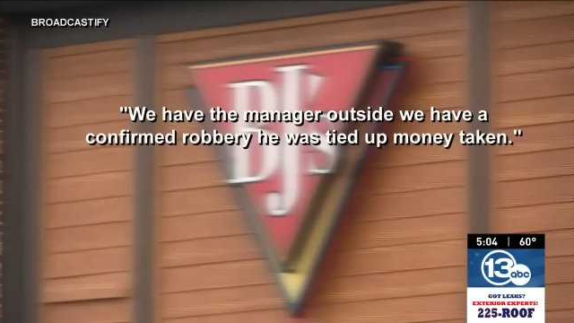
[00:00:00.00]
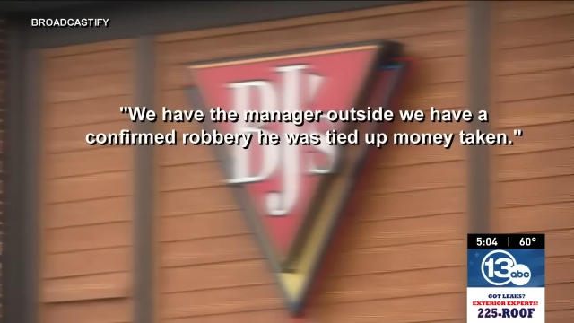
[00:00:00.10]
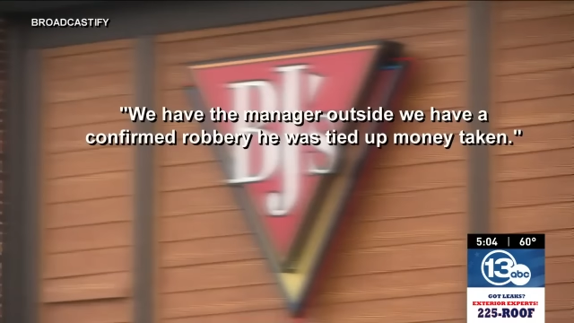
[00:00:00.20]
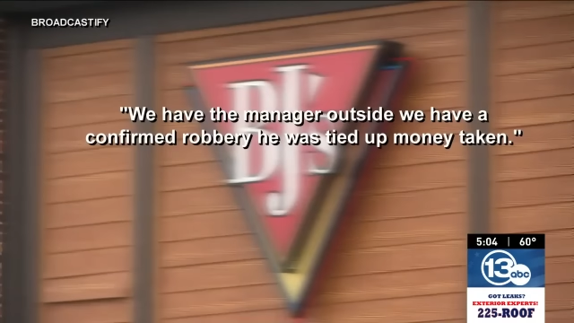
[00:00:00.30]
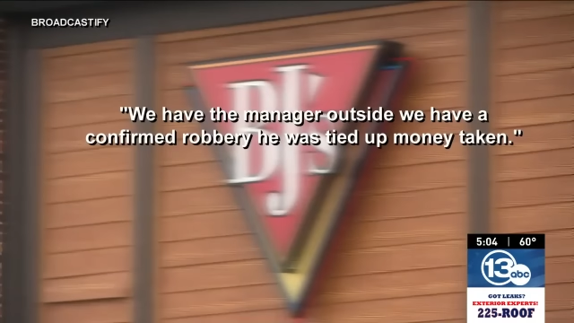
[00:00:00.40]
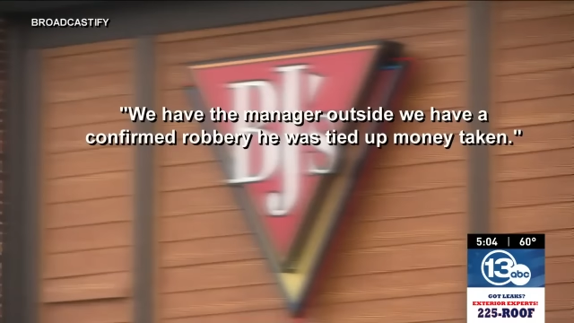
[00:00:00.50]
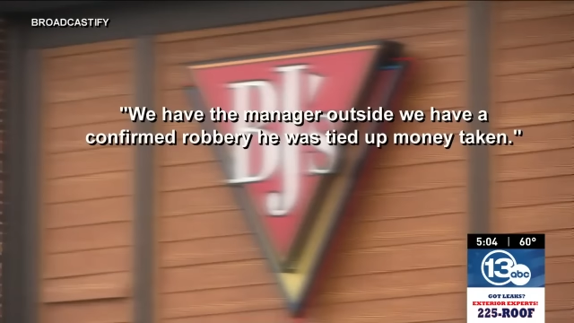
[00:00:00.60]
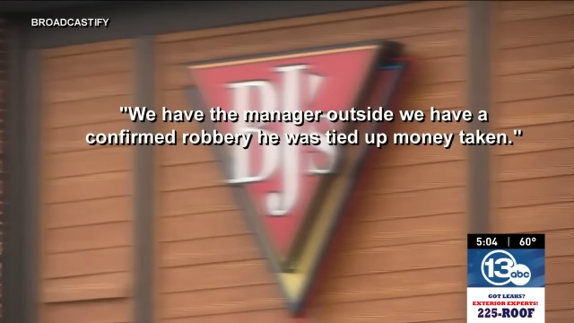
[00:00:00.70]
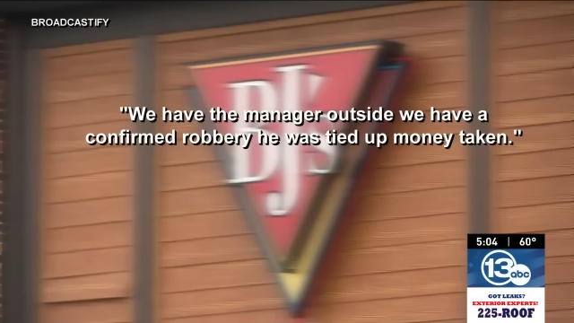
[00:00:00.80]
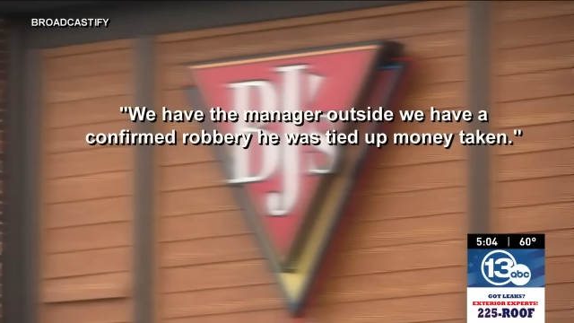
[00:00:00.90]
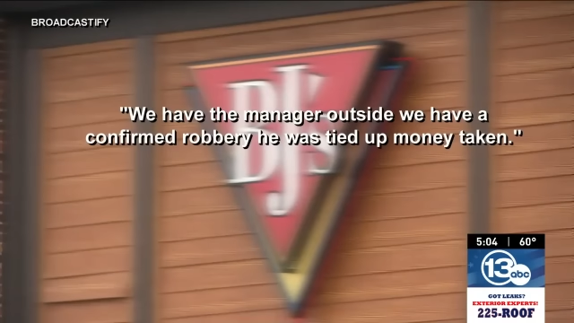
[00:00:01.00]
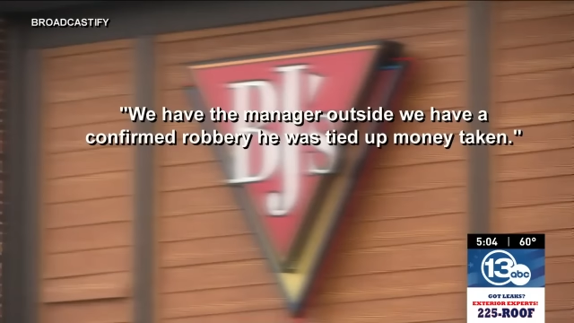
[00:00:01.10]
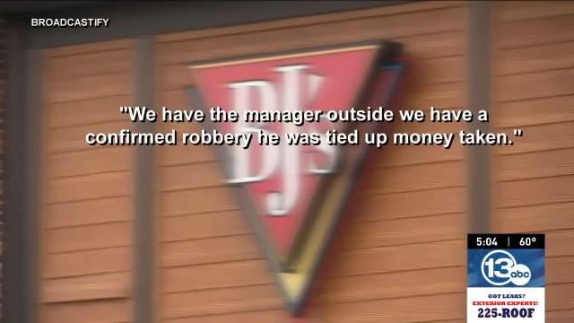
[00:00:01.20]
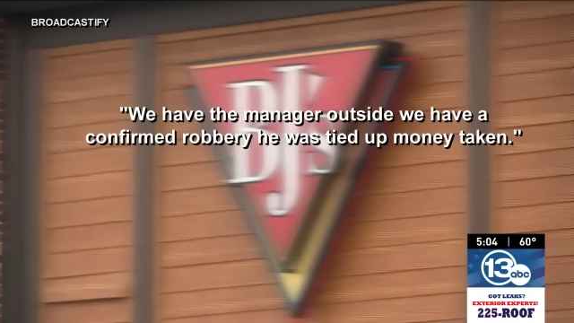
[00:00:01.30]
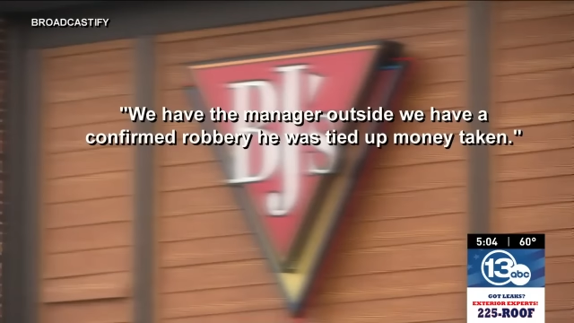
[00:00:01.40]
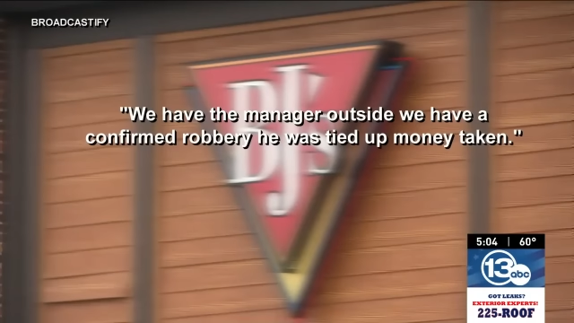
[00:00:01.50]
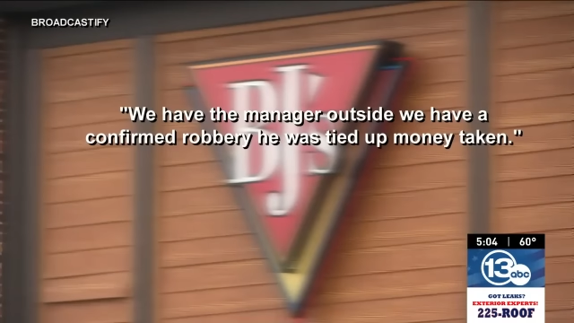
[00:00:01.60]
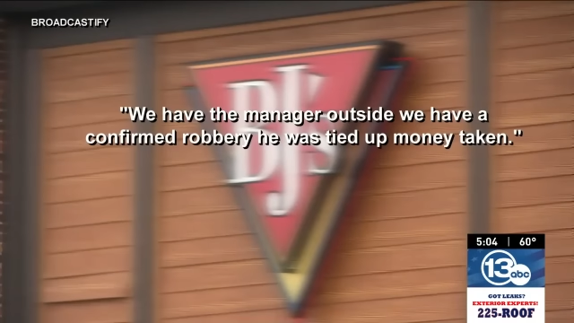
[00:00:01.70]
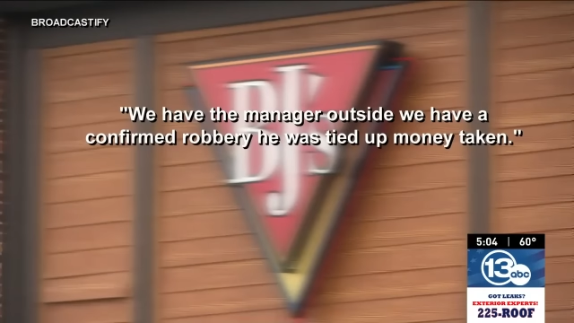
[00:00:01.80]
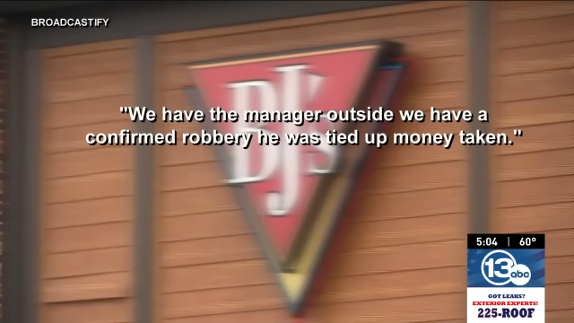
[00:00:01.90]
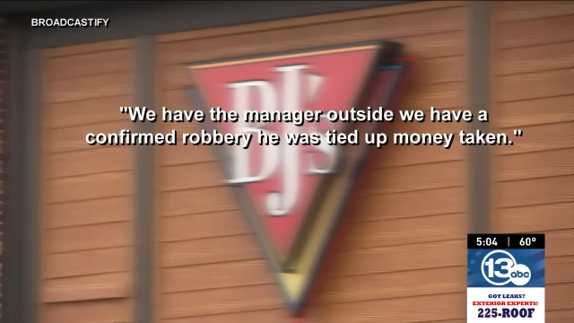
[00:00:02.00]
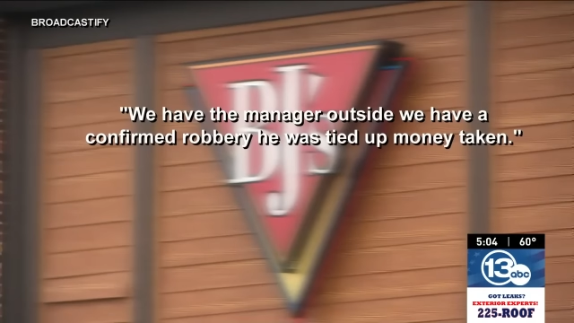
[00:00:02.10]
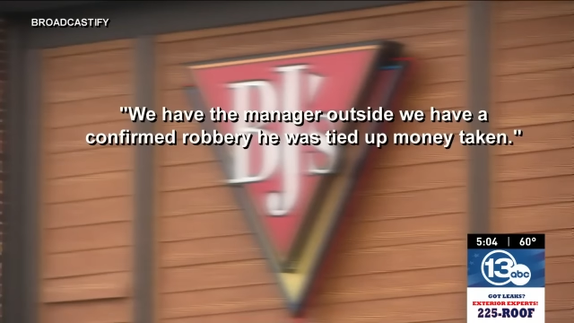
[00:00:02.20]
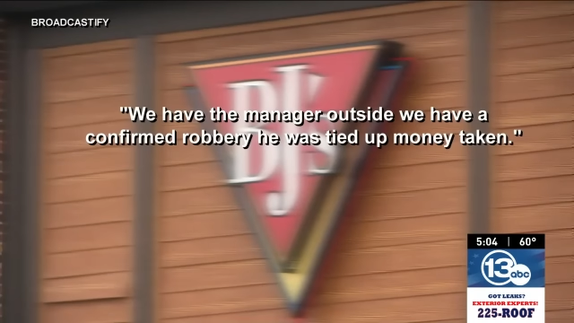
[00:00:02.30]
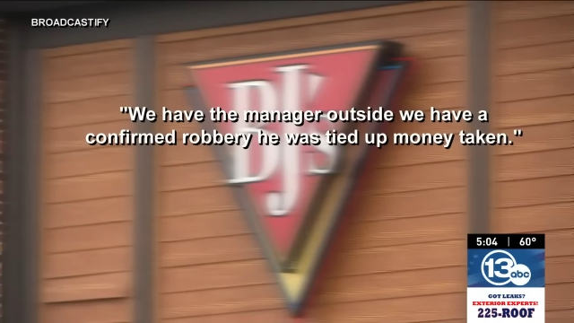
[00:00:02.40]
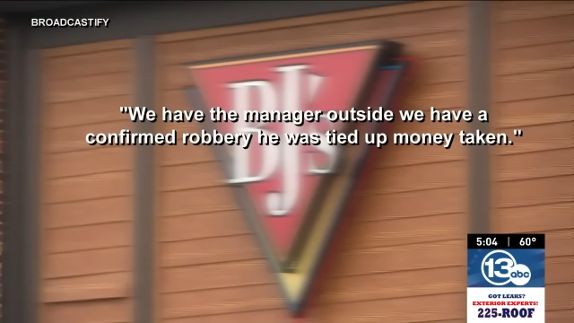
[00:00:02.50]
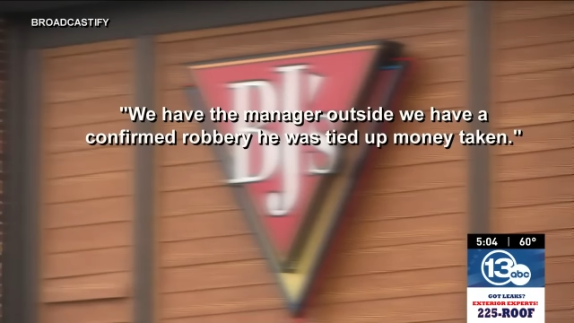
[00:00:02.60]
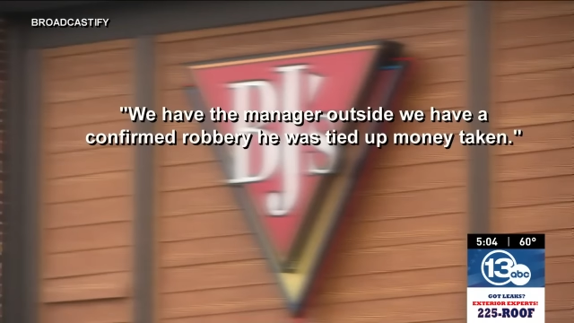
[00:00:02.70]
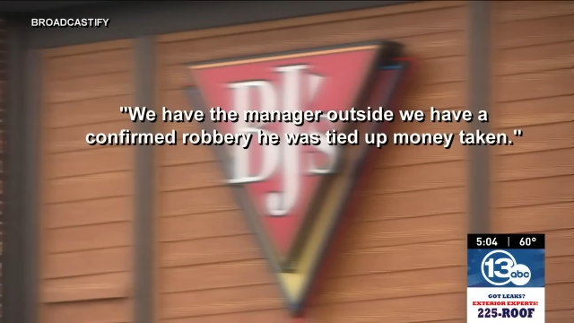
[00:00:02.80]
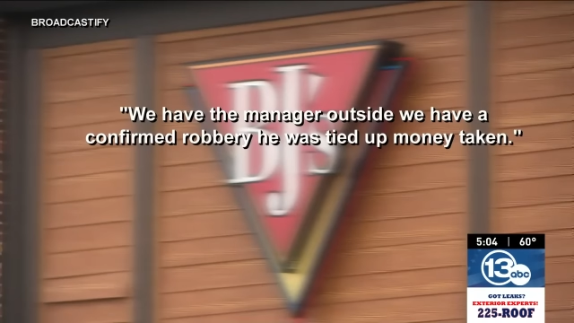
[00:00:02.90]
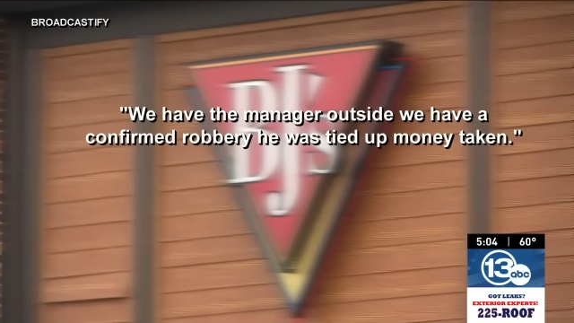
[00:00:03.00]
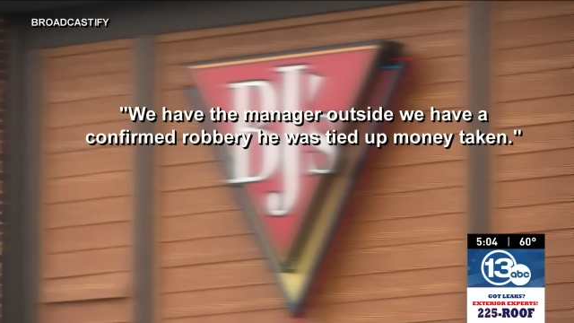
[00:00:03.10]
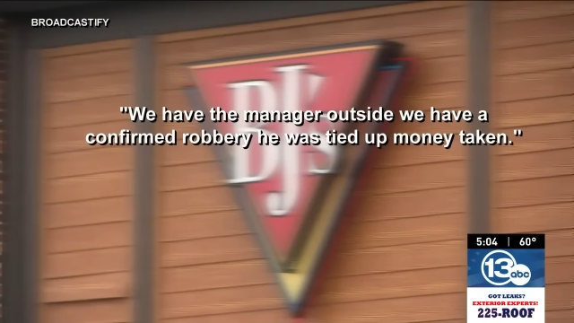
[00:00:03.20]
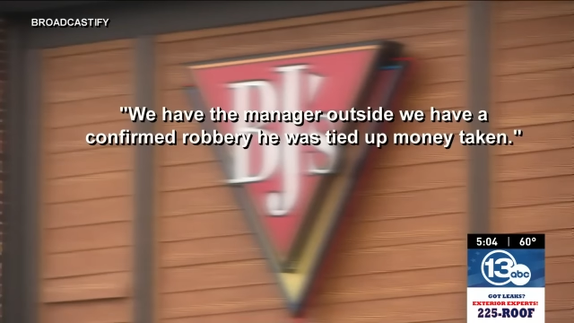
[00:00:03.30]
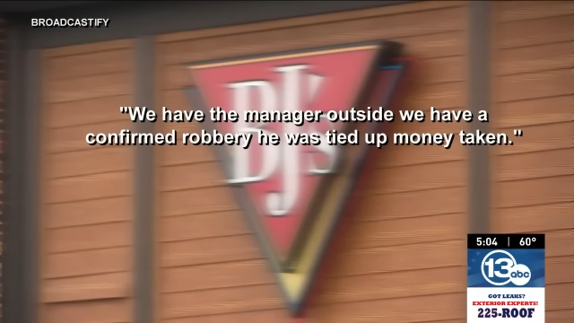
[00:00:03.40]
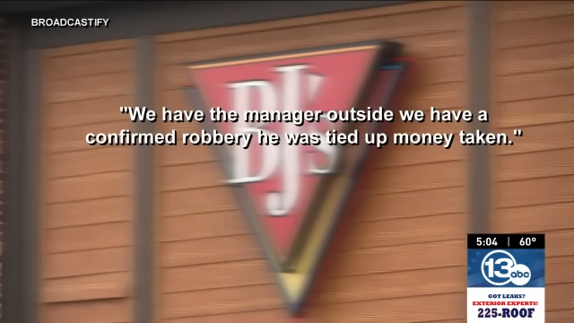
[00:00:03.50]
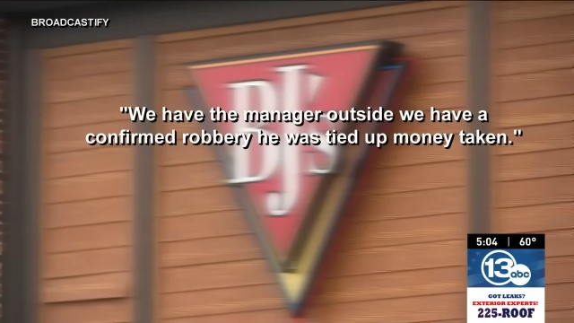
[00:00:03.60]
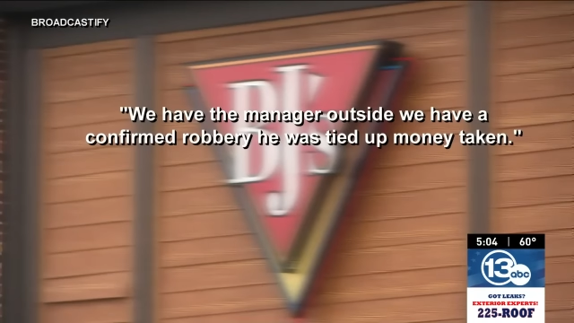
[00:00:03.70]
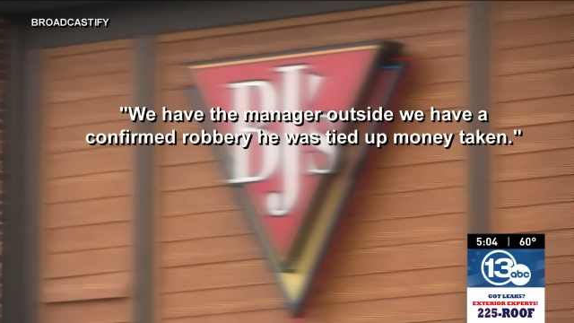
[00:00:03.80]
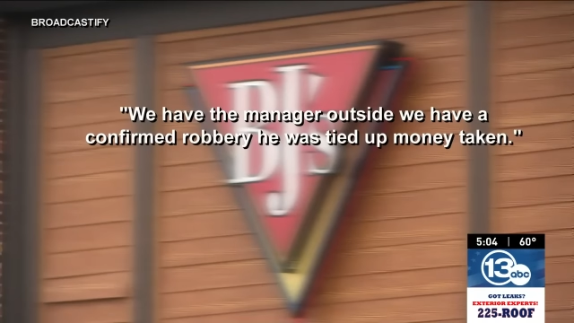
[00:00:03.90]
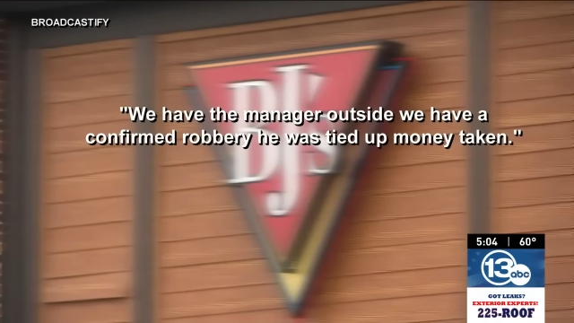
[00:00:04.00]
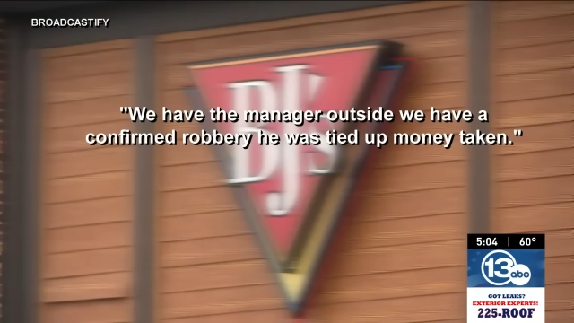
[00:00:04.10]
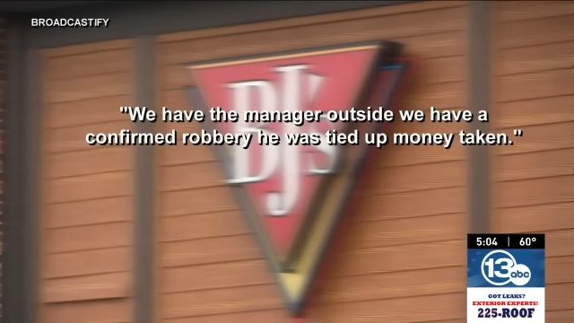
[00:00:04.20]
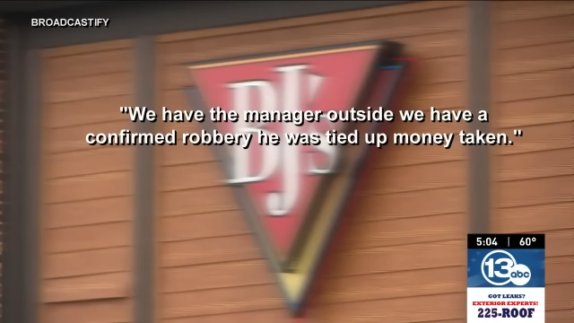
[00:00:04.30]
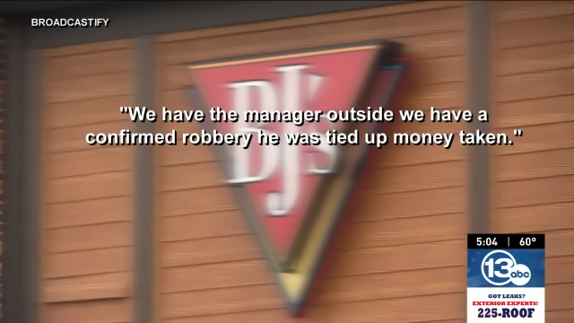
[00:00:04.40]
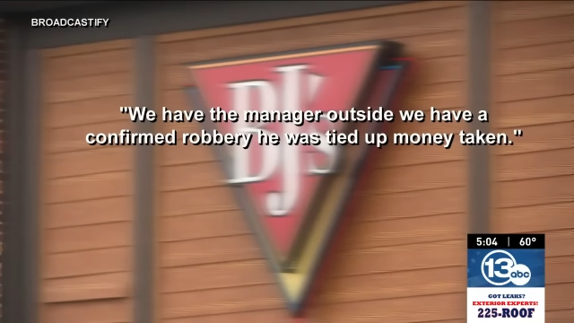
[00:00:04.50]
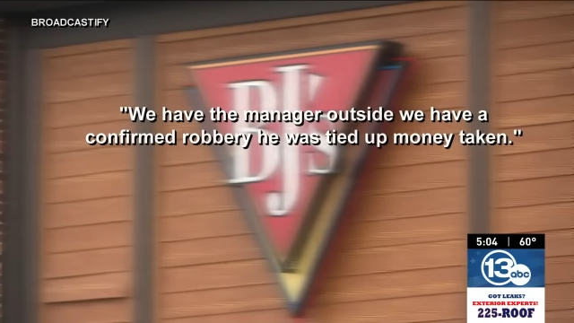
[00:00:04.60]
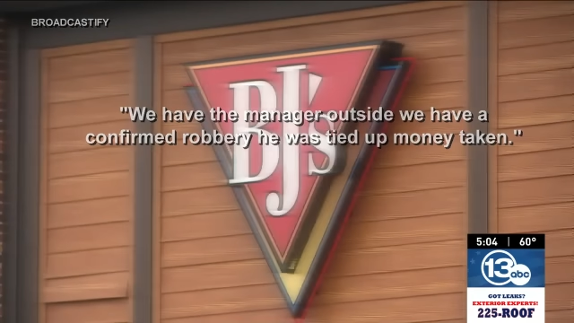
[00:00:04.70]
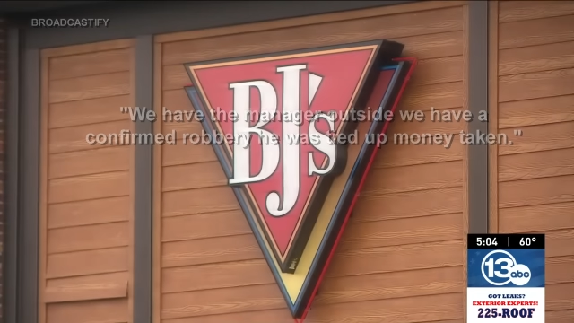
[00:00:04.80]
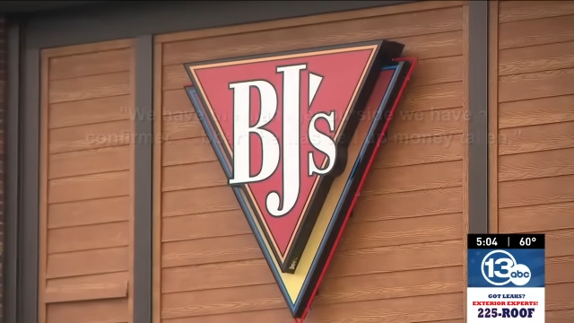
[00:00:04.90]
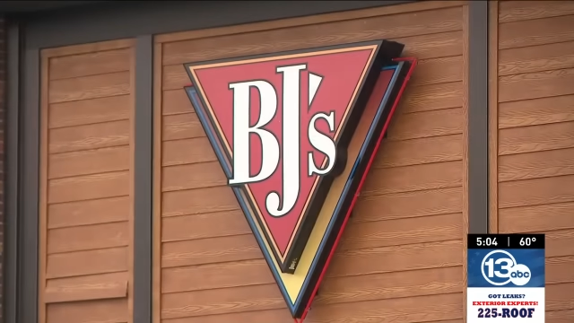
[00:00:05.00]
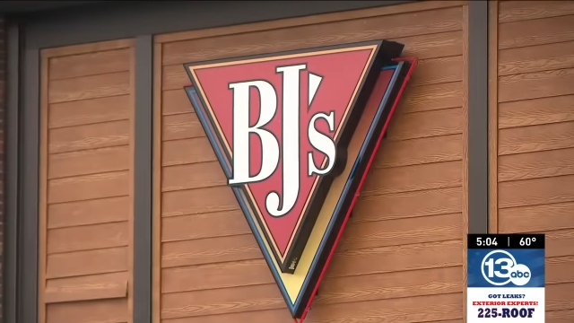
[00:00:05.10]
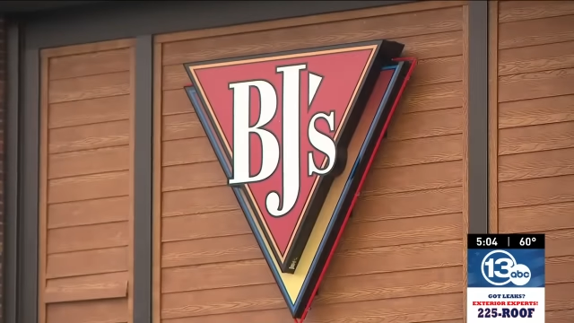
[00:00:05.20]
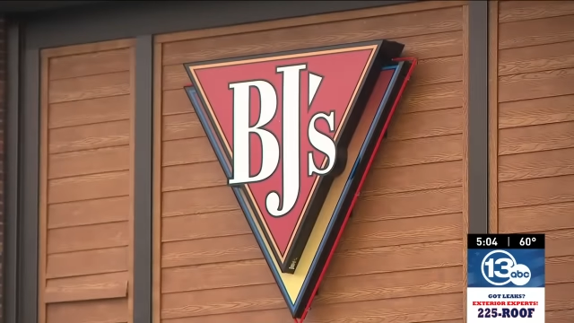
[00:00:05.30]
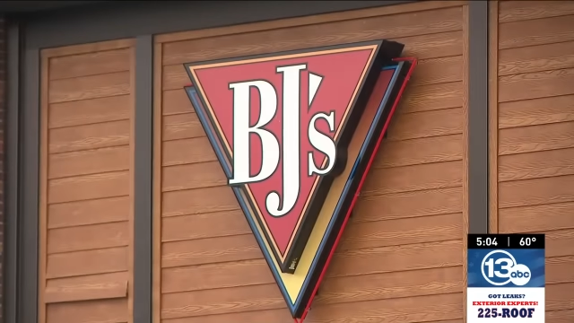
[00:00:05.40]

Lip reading: (no speaker visible)